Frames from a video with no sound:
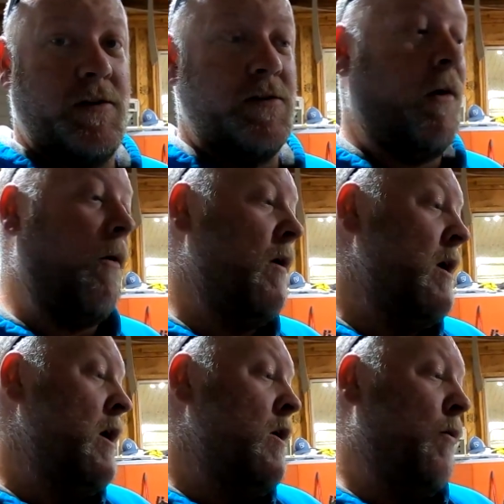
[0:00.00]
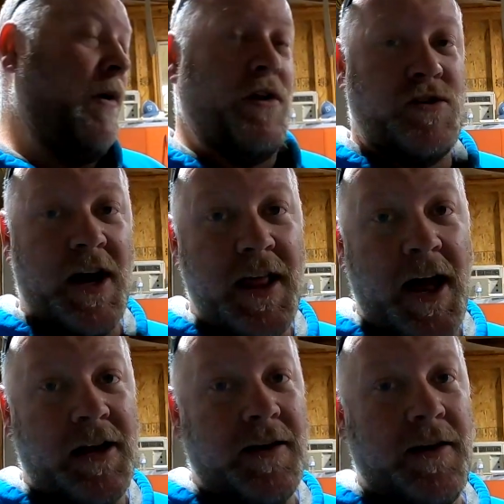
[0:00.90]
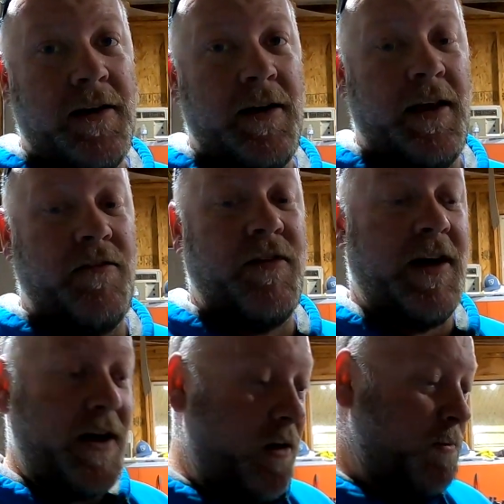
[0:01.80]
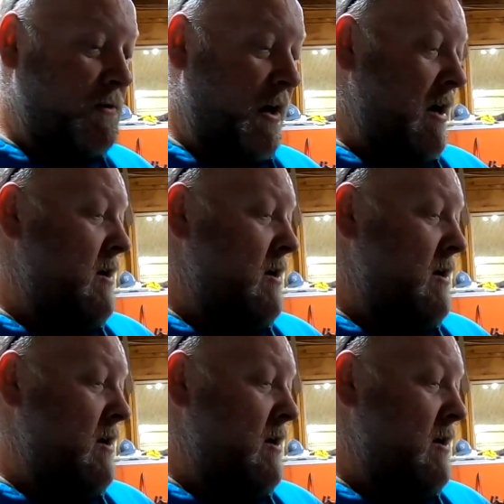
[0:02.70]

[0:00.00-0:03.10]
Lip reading: So we're gonna try that, and if it helps,